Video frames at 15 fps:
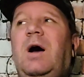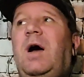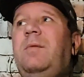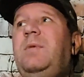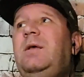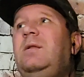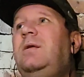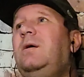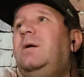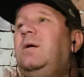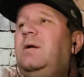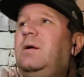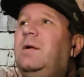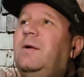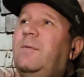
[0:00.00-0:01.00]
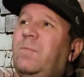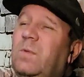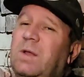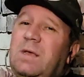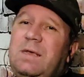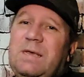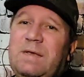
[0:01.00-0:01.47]
I mean,
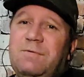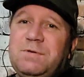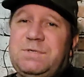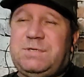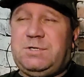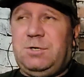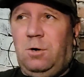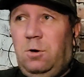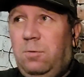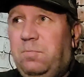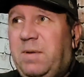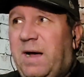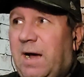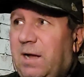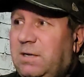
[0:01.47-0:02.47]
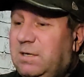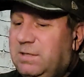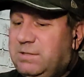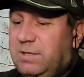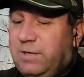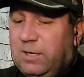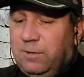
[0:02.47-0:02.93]
he was so bad
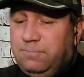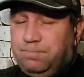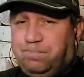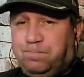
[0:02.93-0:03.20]
yesterday.